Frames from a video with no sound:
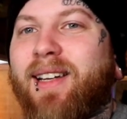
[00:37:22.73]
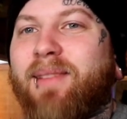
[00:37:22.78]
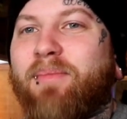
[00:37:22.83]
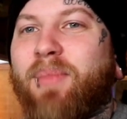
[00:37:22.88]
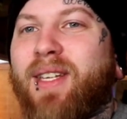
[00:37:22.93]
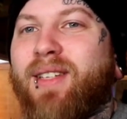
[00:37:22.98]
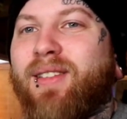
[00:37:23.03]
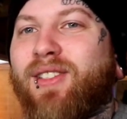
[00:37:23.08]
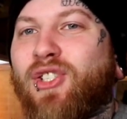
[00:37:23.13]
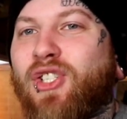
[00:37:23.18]
and a
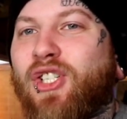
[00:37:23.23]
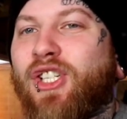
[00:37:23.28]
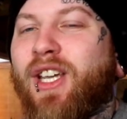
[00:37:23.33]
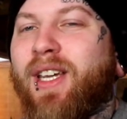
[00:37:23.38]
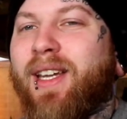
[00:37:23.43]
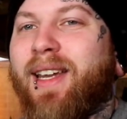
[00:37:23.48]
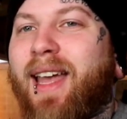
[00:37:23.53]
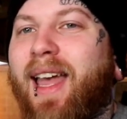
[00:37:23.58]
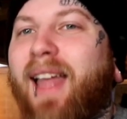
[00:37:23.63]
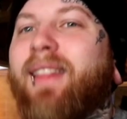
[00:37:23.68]
piece of
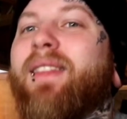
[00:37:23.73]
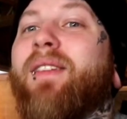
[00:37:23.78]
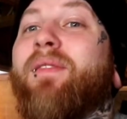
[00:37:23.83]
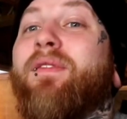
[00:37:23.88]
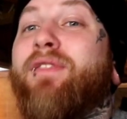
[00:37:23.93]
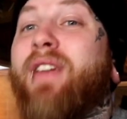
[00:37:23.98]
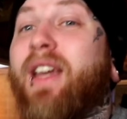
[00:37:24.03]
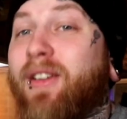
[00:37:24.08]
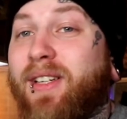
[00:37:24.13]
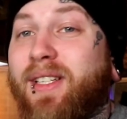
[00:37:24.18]
shit at the
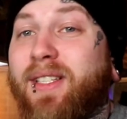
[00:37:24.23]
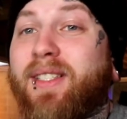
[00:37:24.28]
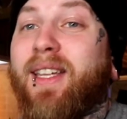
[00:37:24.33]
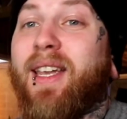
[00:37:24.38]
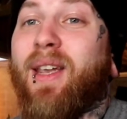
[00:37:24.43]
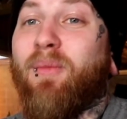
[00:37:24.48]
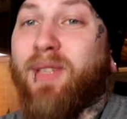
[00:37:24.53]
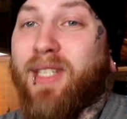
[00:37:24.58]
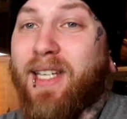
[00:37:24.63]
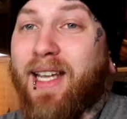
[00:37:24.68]
very
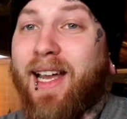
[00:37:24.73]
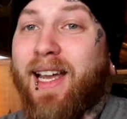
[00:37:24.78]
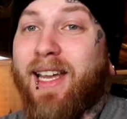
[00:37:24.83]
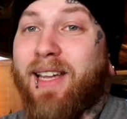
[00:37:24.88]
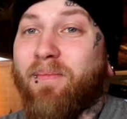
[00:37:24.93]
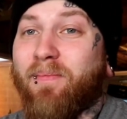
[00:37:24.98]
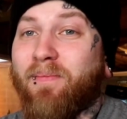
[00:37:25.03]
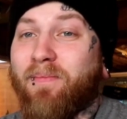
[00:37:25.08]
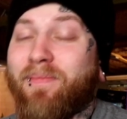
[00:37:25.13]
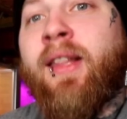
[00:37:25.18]
same time.